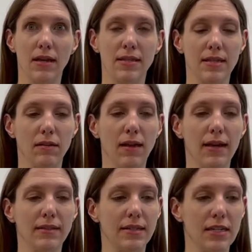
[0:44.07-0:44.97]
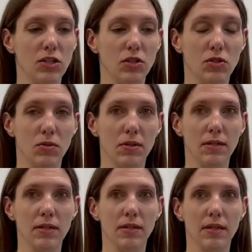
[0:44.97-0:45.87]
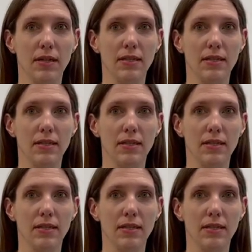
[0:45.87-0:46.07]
a single excitation source.